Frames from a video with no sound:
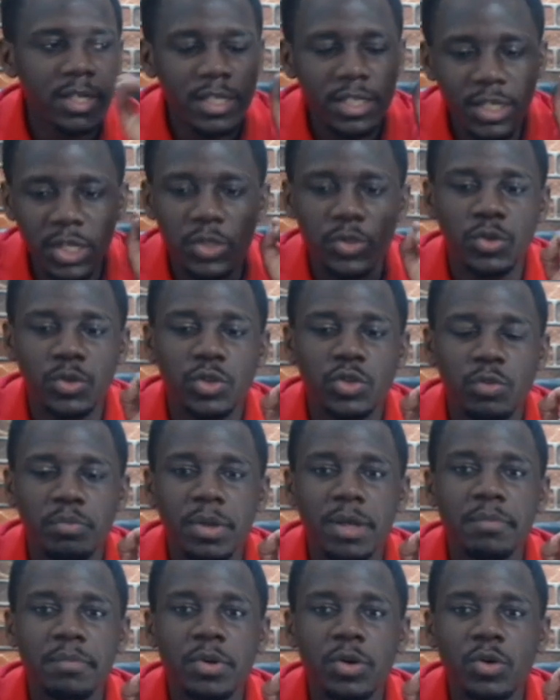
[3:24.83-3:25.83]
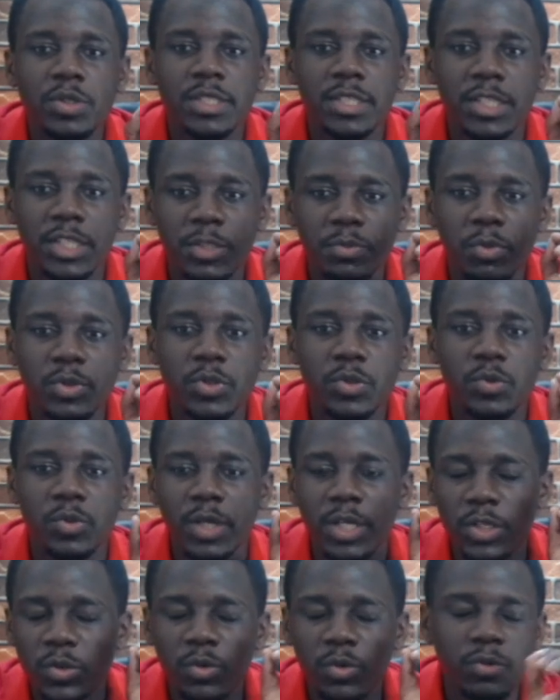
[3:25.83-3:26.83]
he's not to blame because he's exposed to
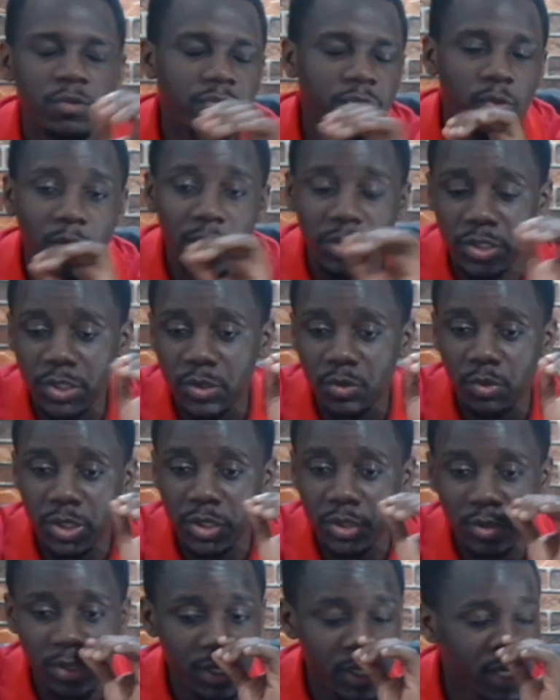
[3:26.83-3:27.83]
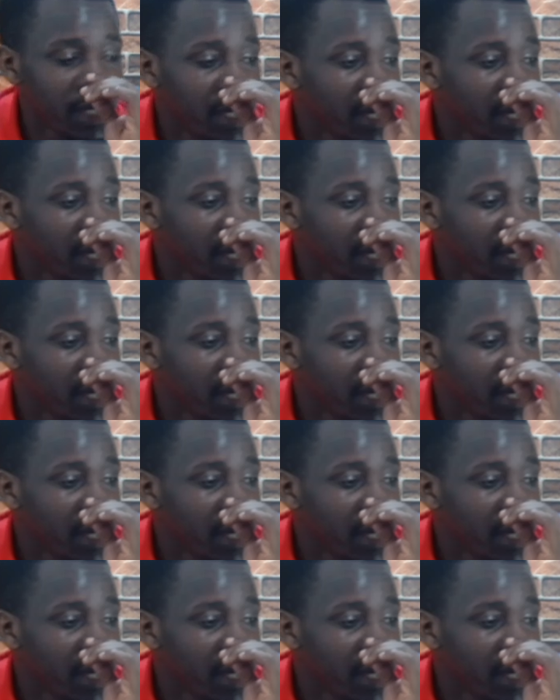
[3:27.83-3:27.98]
a 2v1 situation.